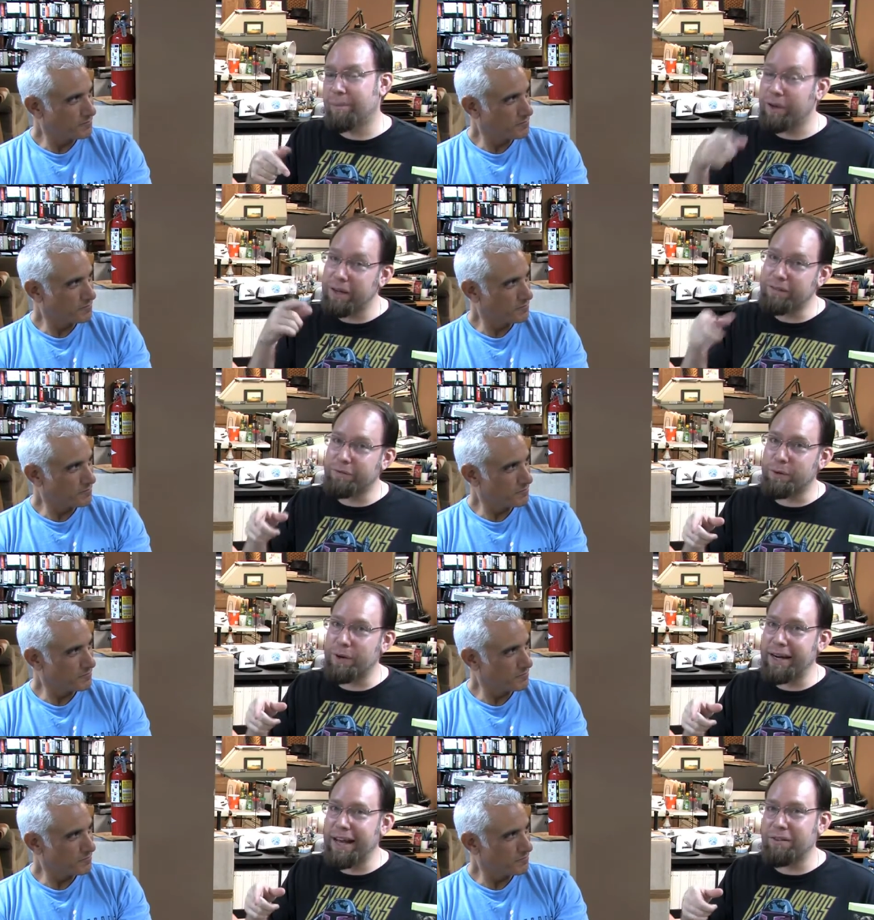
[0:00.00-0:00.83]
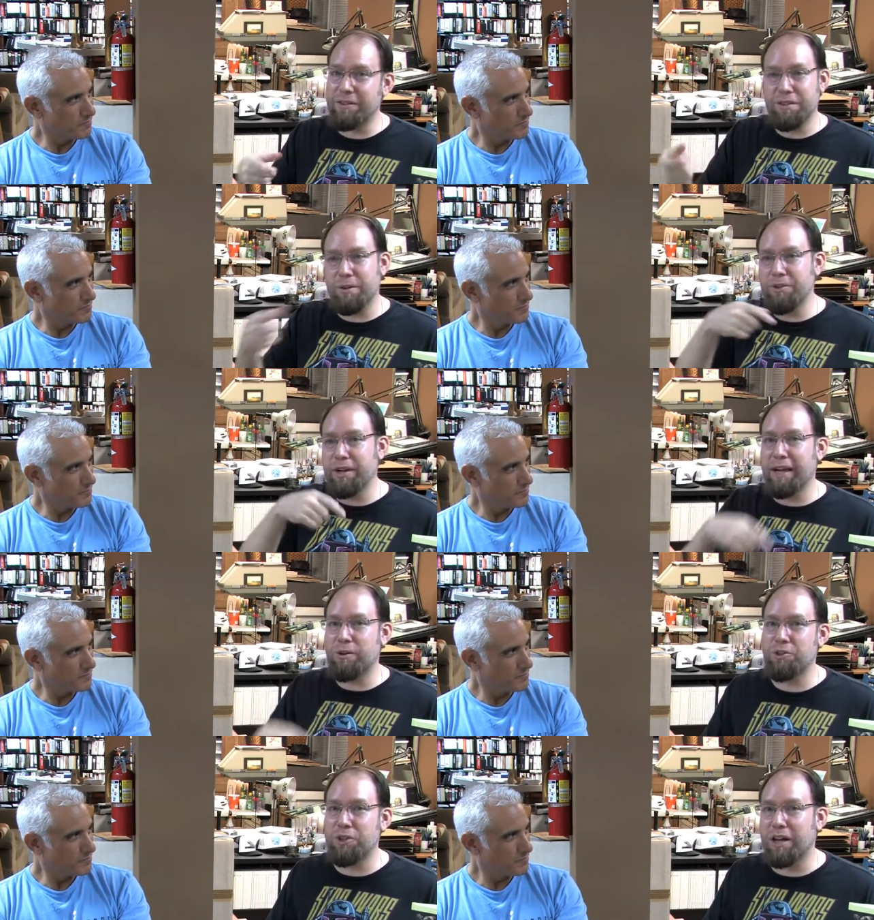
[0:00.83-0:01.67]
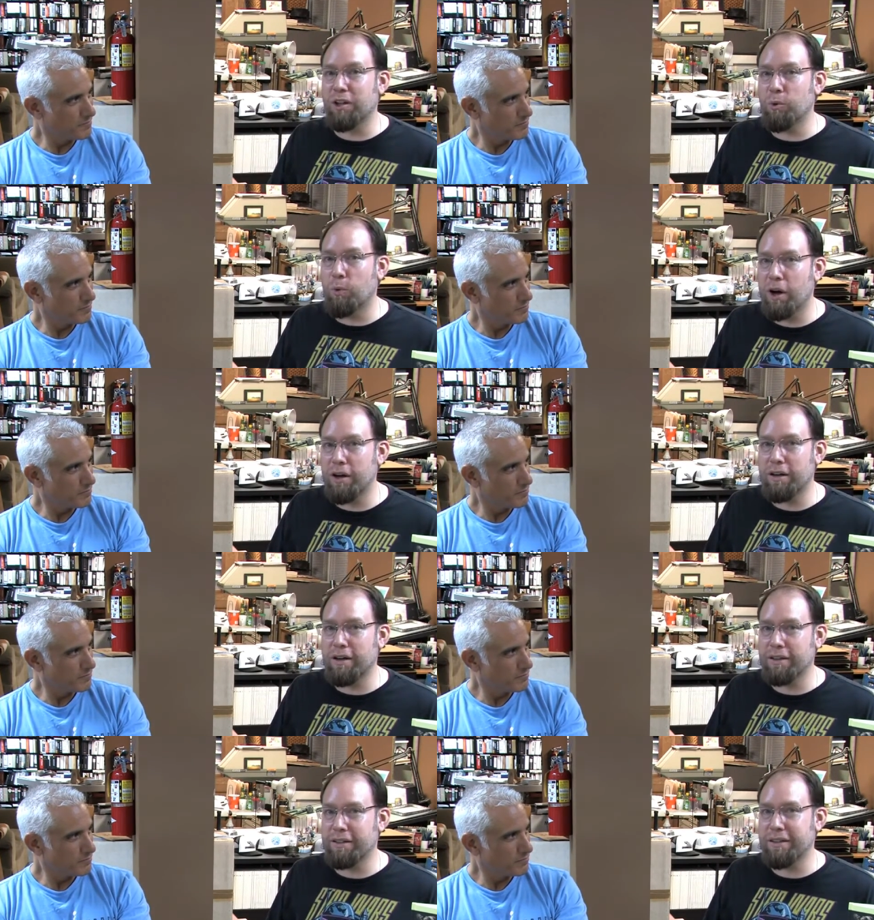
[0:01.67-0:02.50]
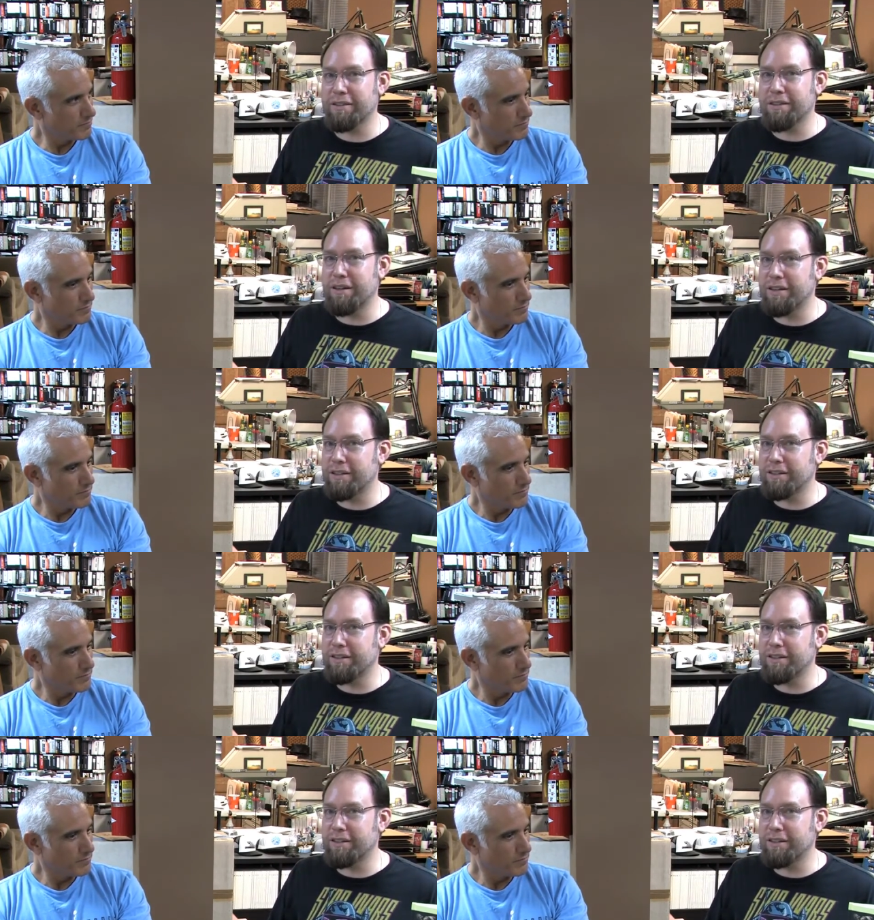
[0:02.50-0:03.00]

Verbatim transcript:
Speaker 1: But for right now, just go check out Shallow Water on Kickstarter.